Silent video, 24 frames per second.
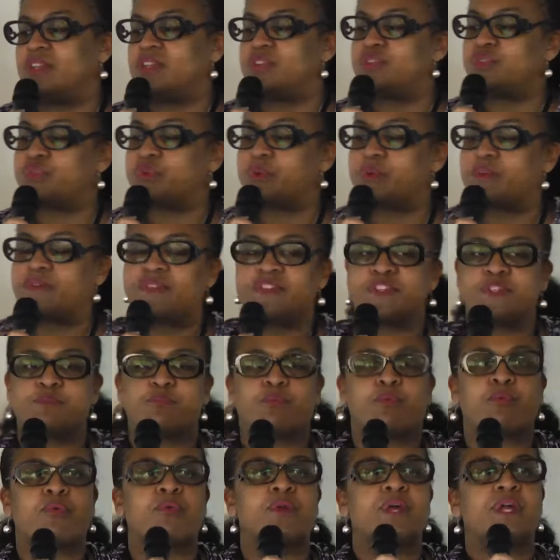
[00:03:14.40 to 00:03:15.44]
is sort of this
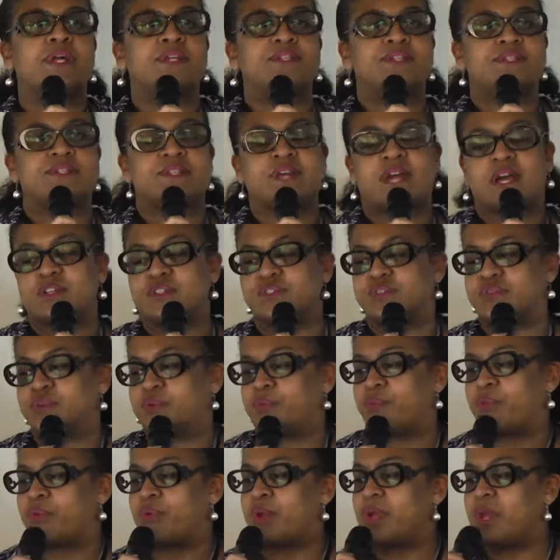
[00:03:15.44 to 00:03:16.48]
pre-disaster,
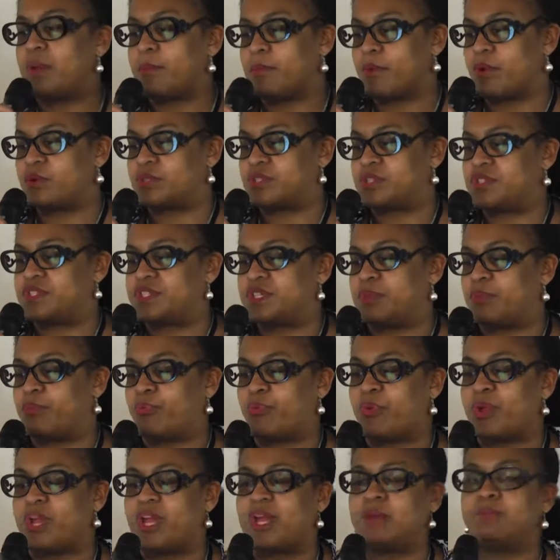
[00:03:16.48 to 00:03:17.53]
pre-emergency,
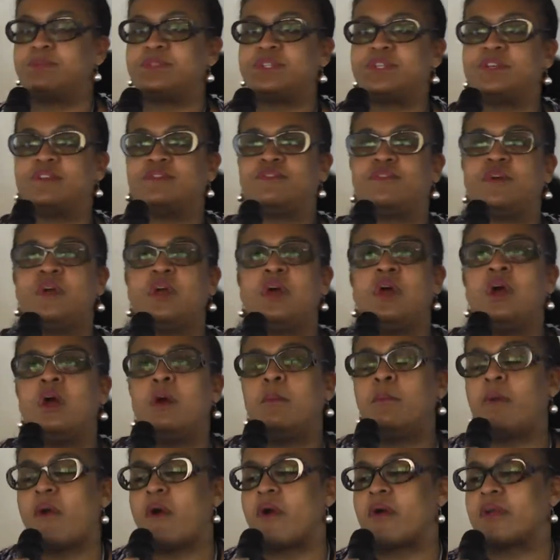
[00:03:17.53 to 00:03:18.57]
preemptive
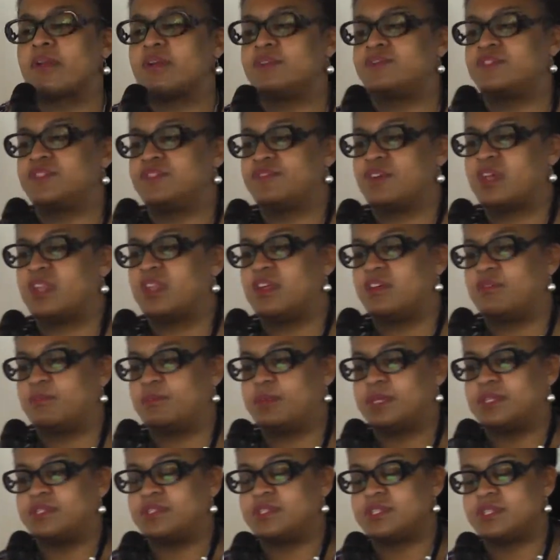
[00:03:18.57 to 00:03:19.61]
part of
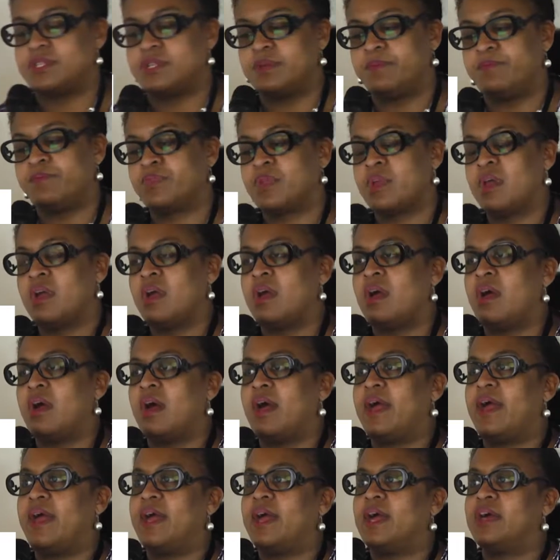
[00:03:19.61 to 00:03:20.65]
development.
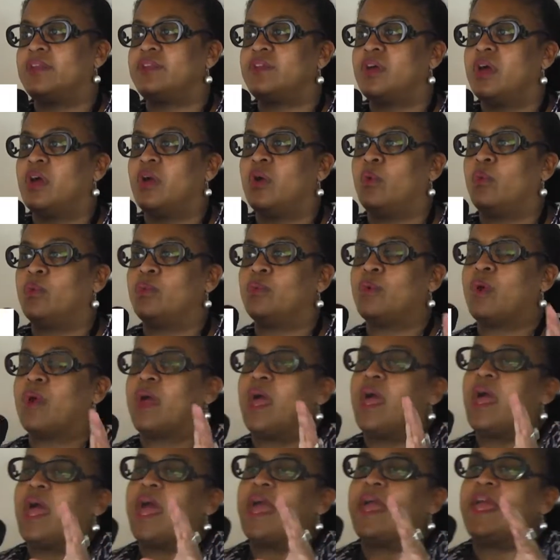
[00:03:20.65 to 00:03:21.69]
And
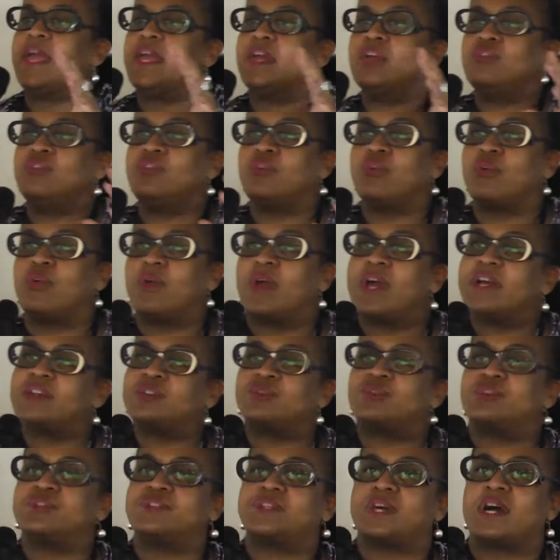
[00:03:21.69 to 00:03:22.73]
in your
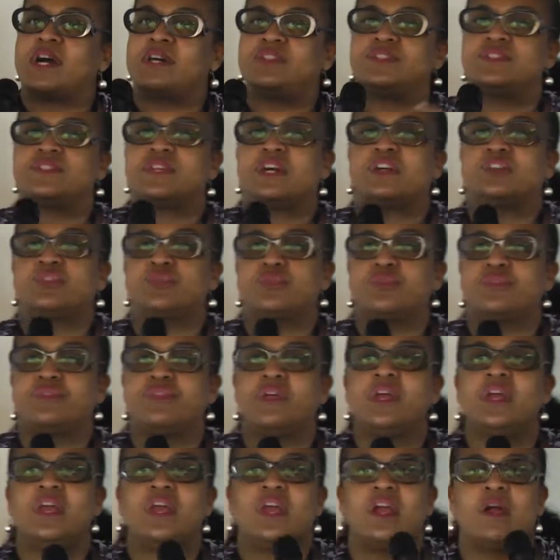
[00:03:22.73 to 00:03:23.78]
exercises, as you're
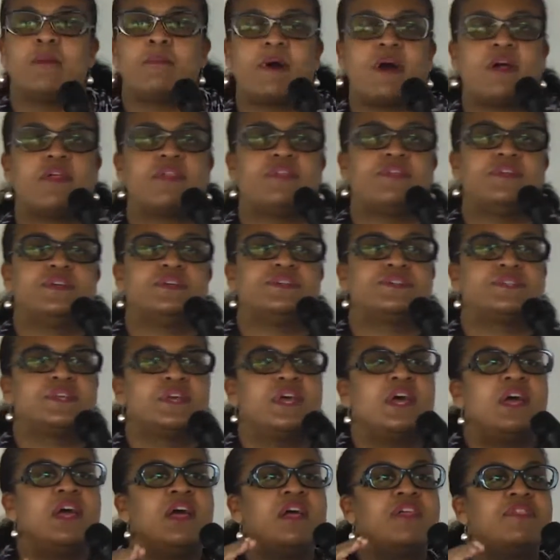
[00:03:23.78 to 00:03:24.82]
thinking about this,
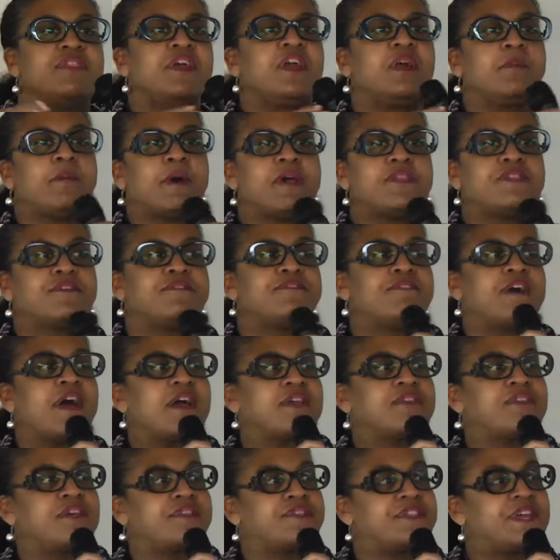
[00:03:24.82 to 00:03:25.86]
think about the
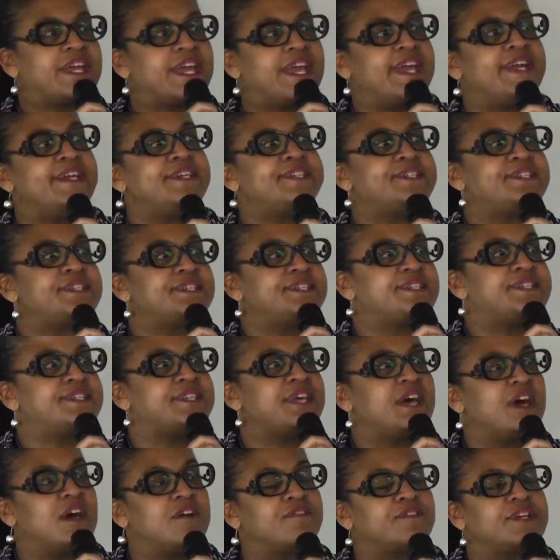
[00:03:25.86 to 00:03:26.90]
fact that the case
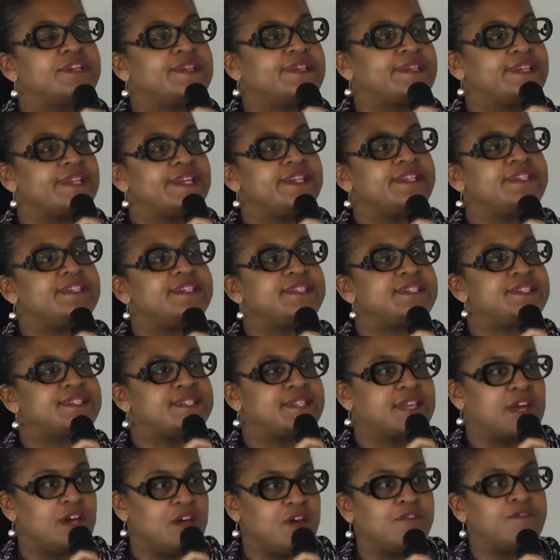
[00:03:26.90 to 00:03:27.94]
itself could lend
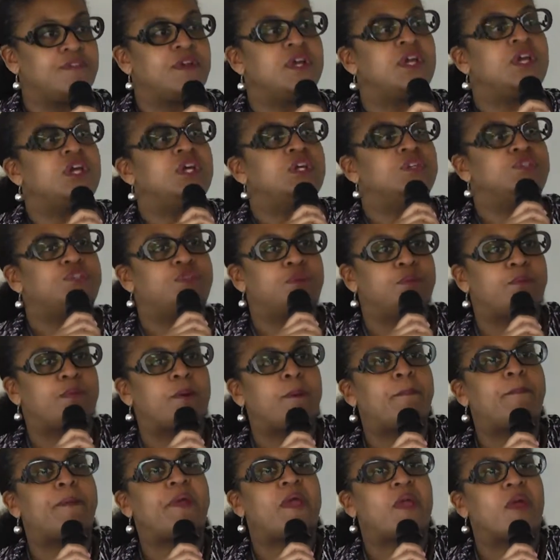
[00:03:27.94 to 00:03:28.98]
itself to
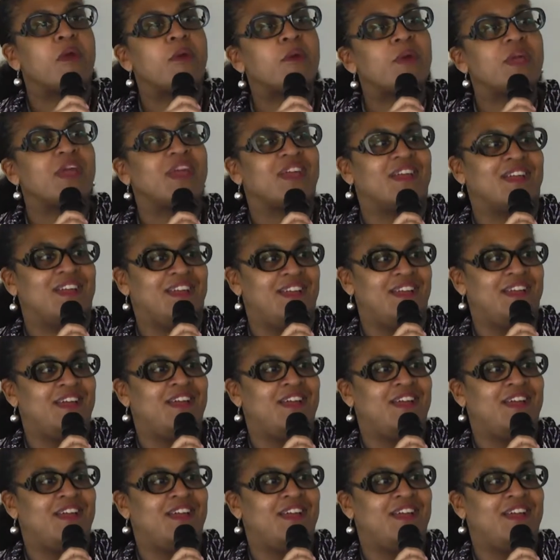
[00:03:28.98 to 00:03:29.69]
preparing